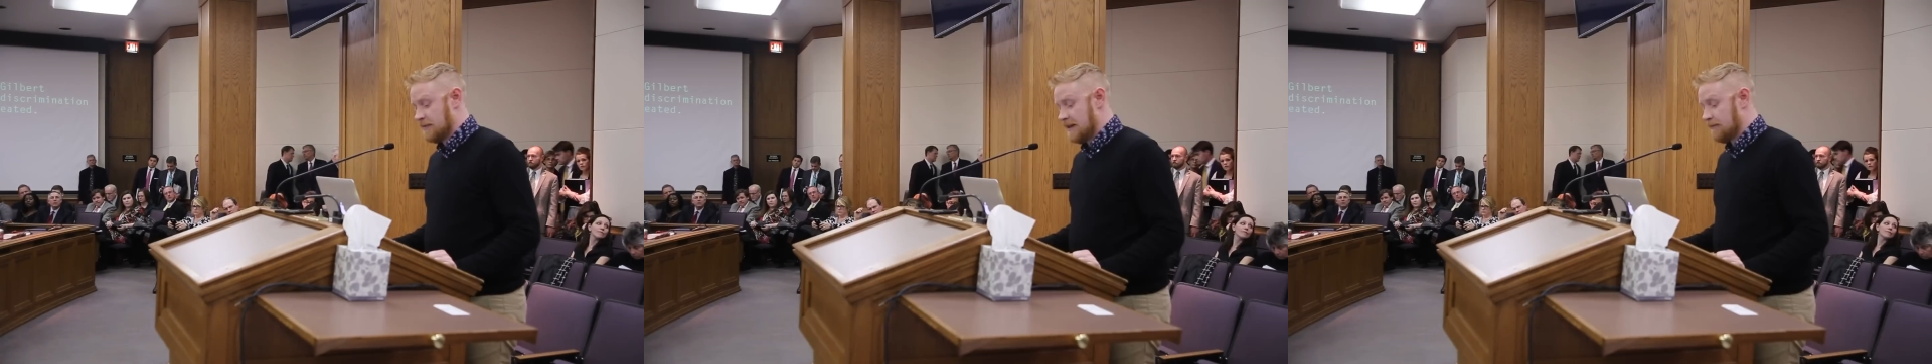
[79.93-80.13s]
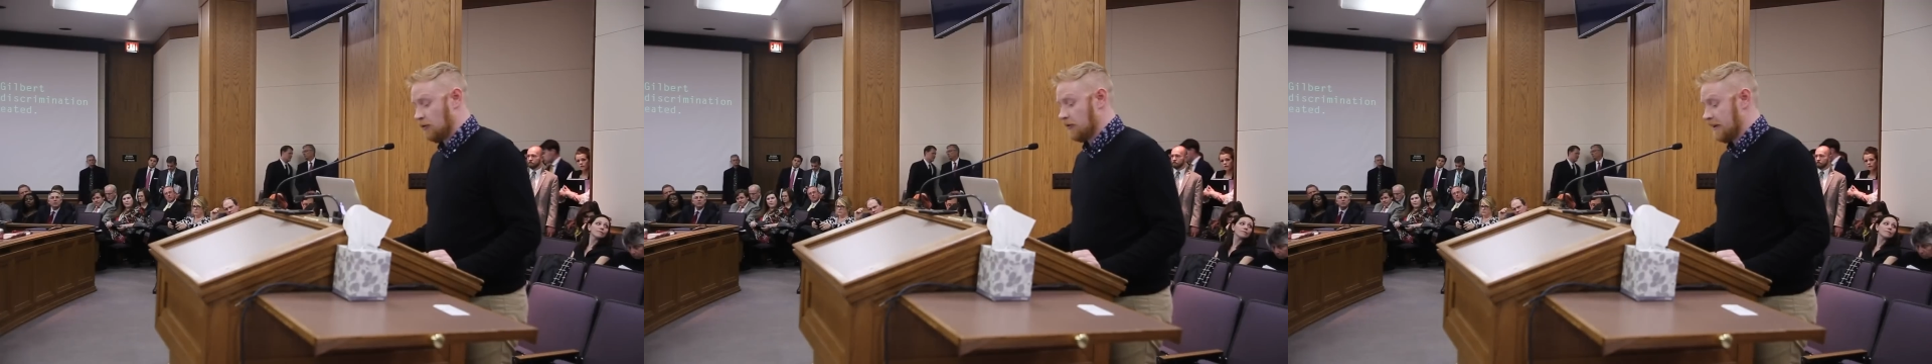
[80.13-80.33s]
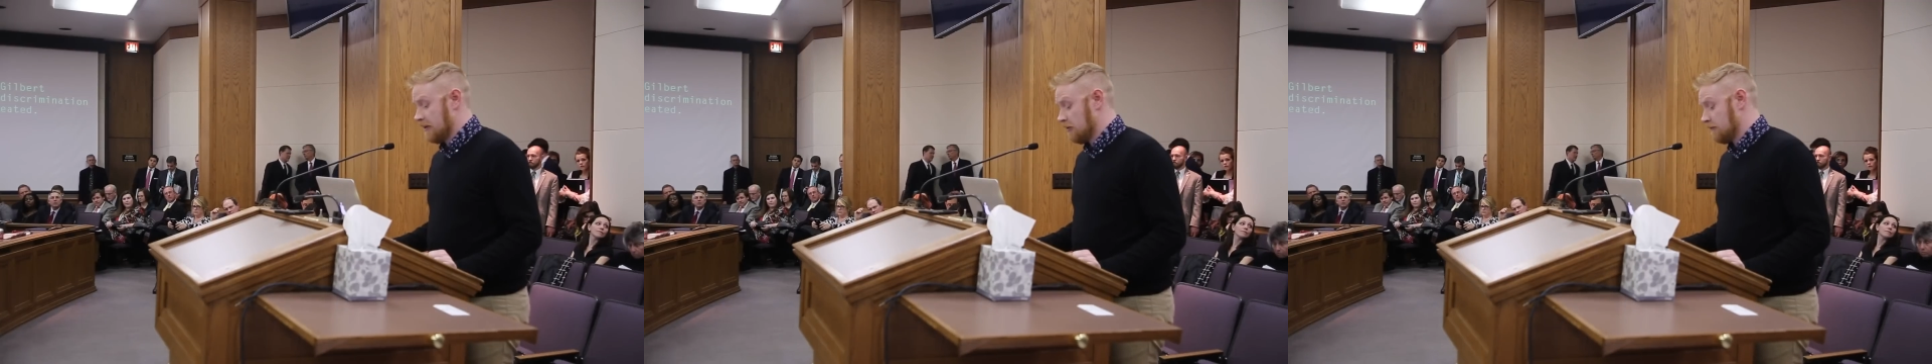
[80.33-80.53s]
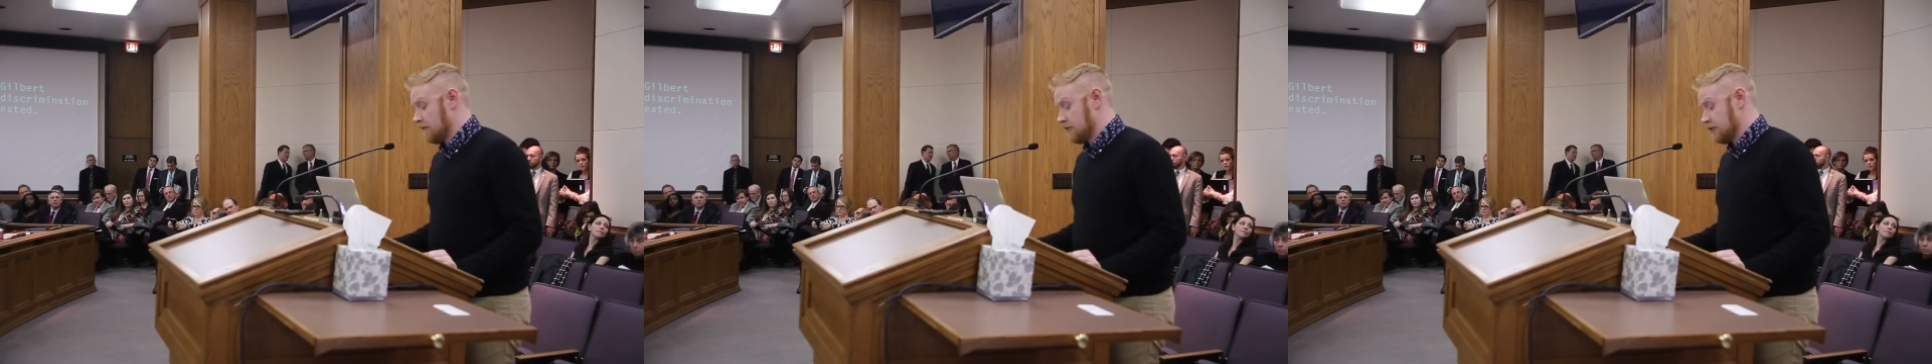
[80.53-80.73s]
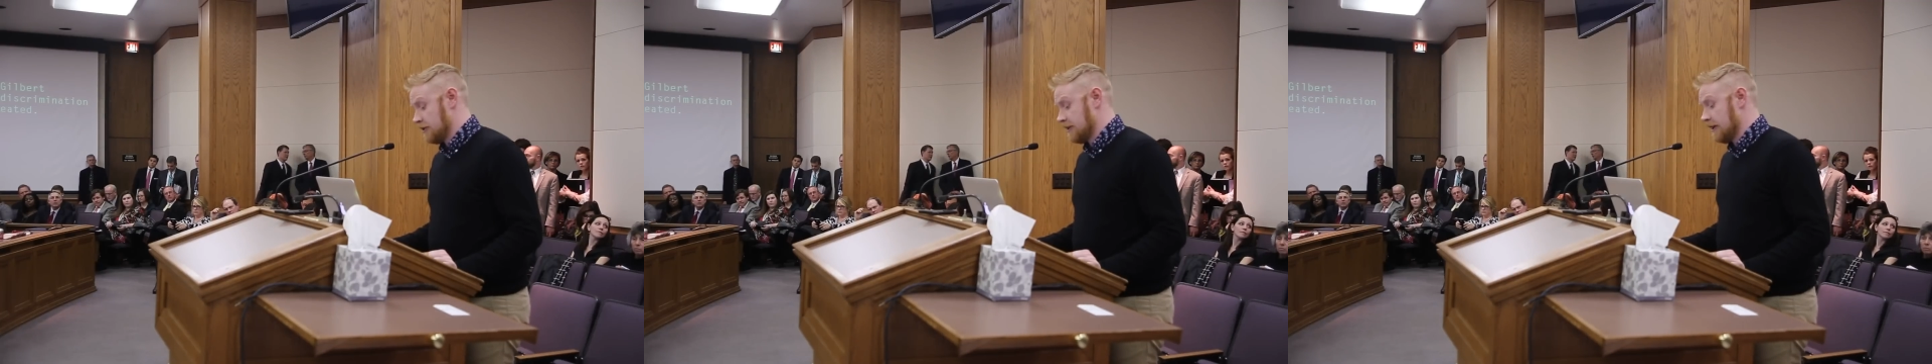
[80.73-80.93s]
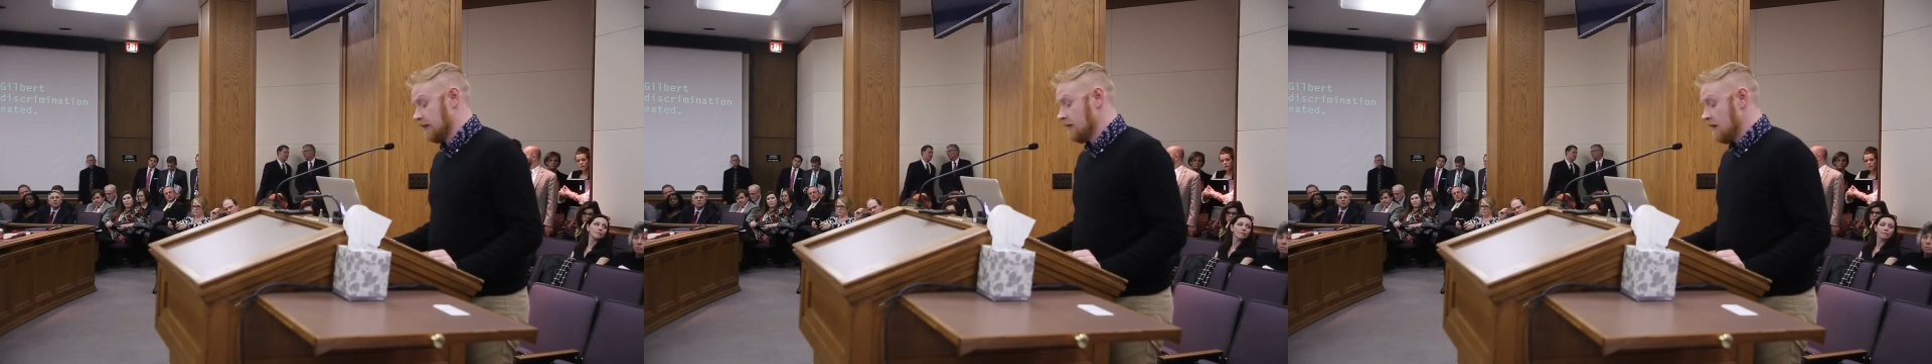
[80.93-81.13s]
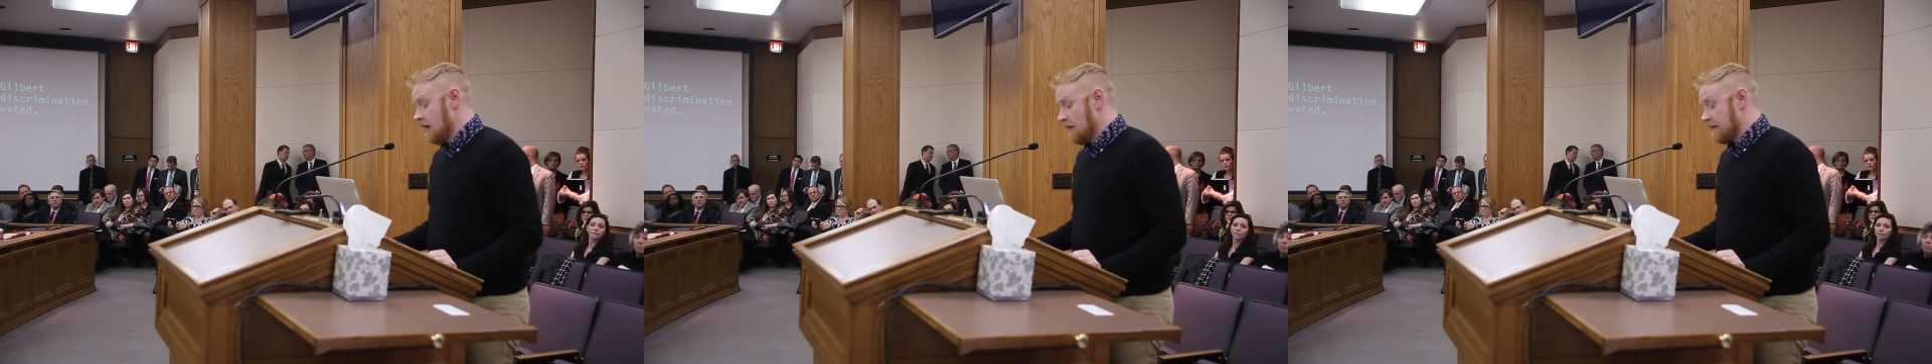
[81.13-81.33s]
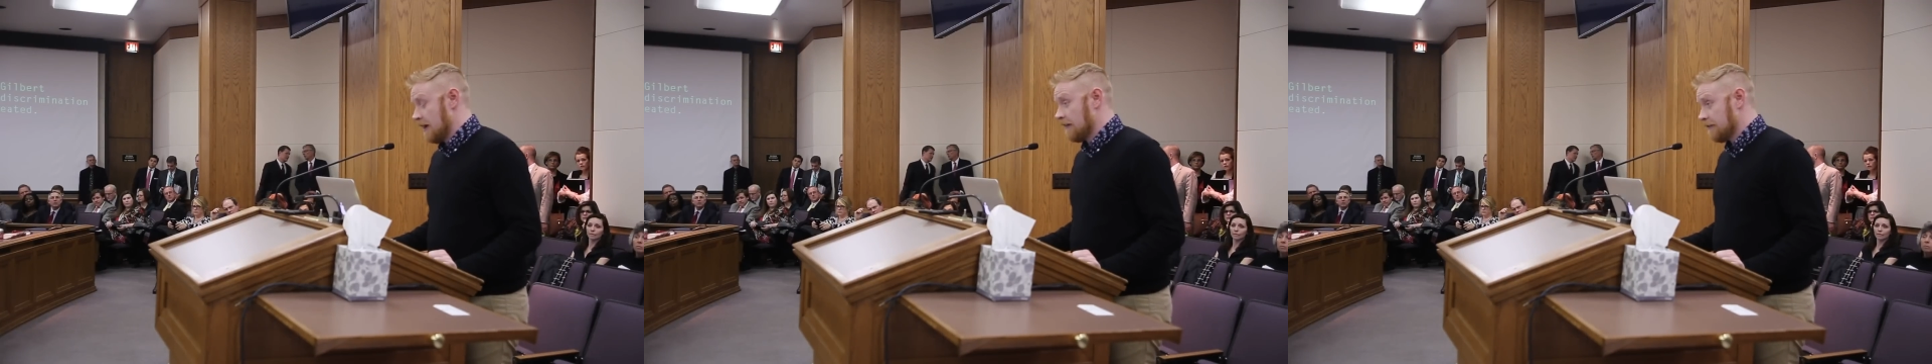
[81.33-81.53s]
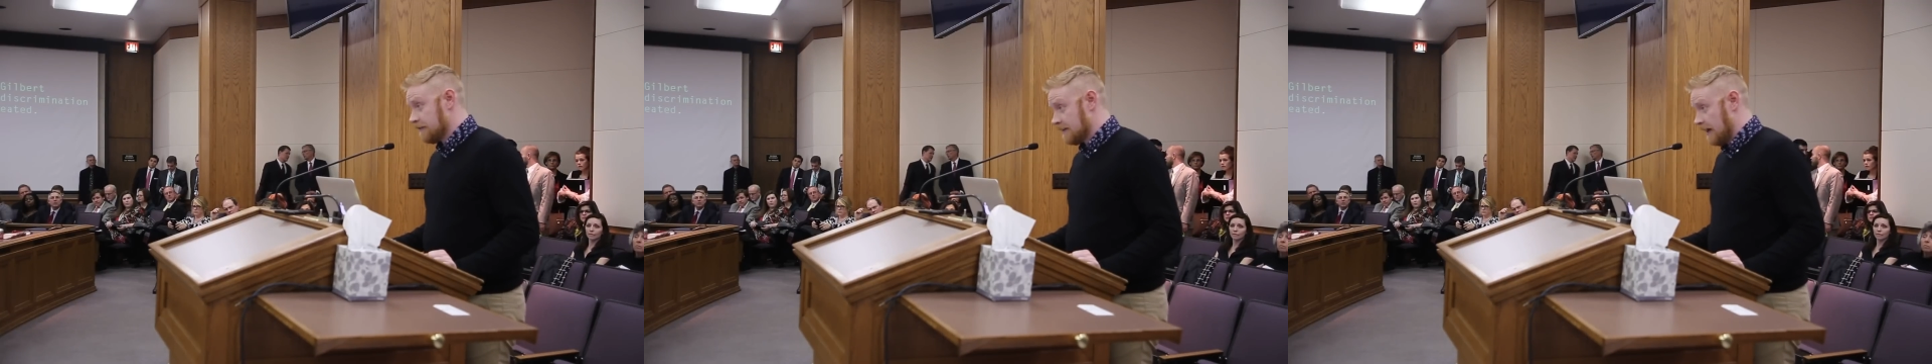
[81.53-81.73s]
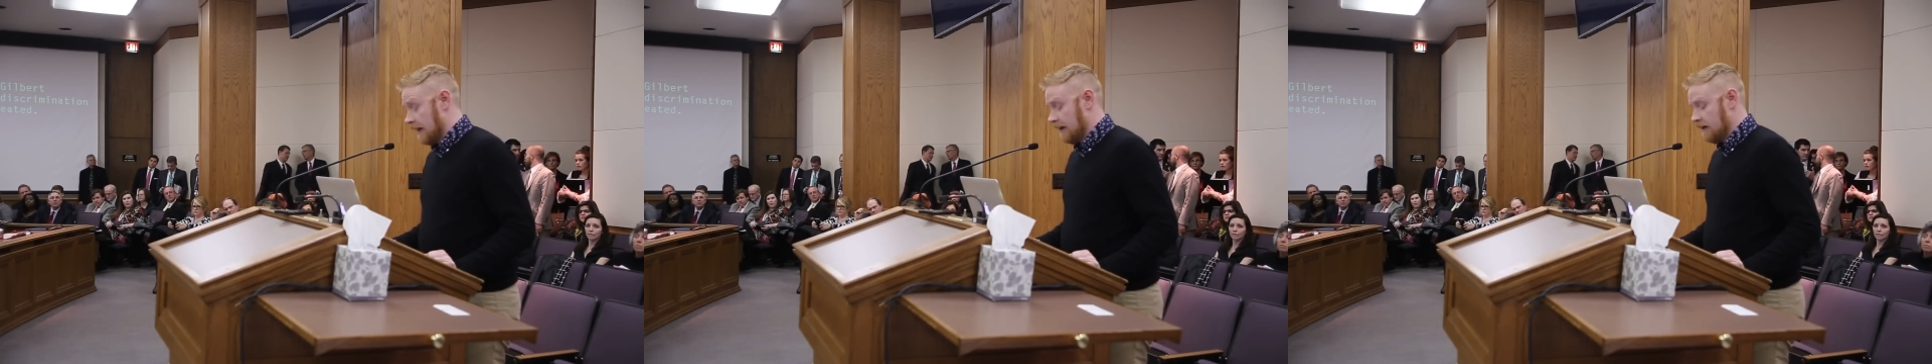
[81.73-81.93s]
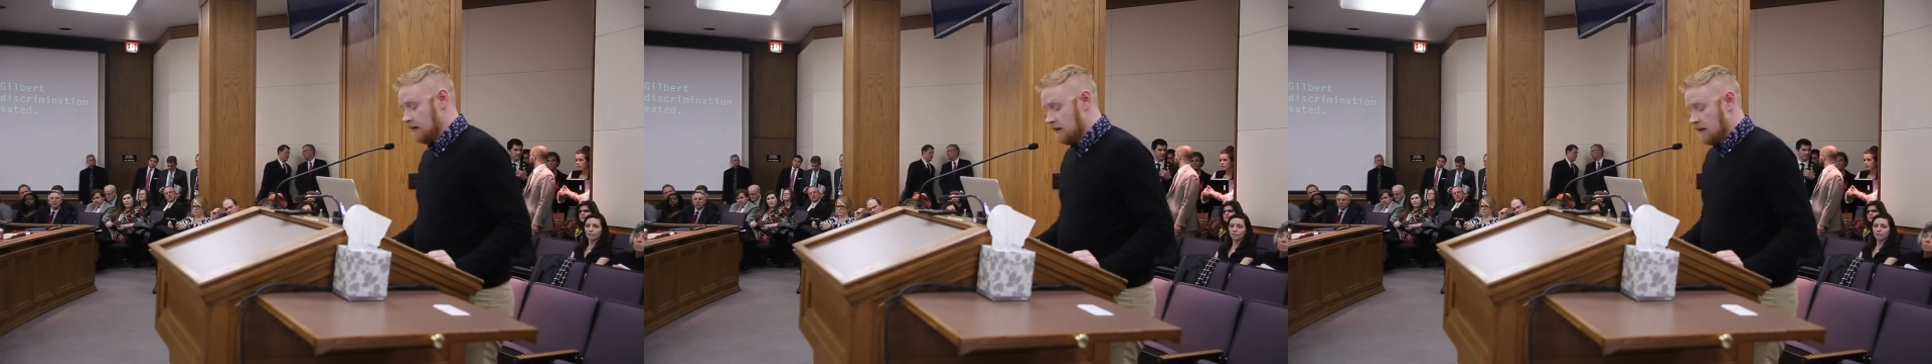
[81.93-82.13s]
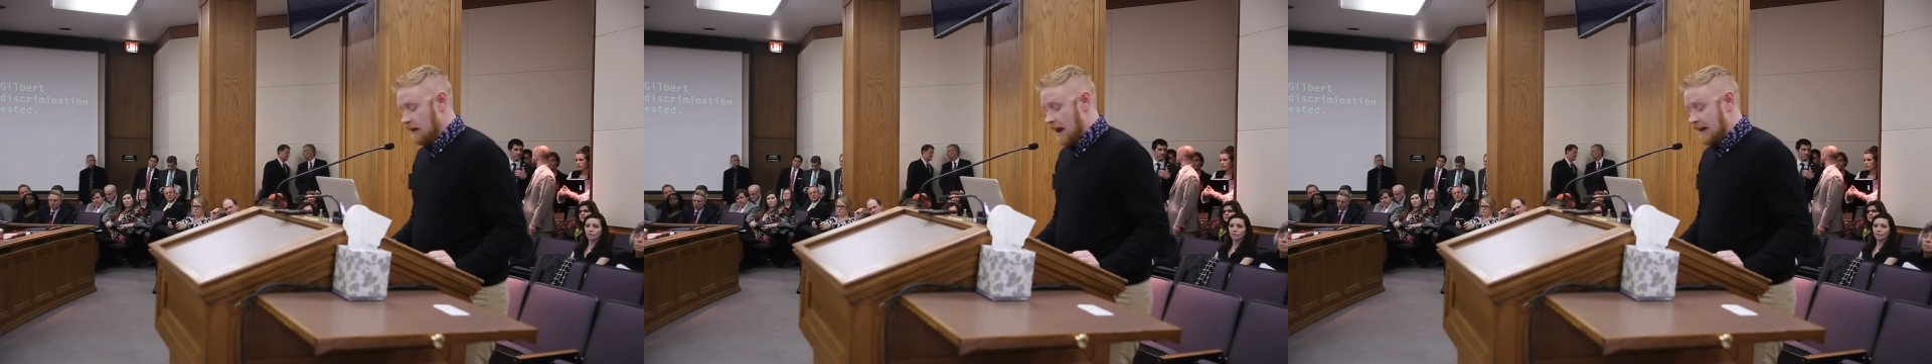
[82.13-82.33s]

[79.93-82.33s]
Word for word: people here in Virginia the other day,